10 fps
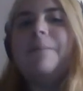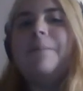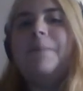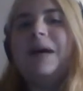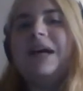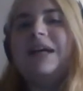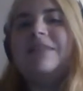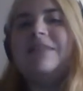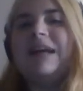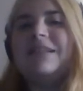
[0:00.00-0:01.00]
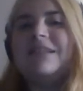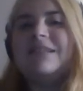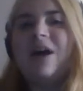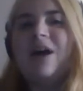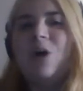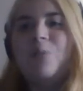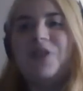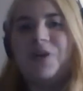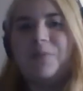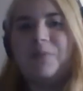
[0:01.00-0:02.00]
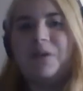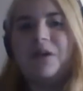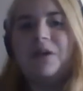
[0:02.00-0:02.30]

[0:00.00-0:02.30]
but that doesn't help them.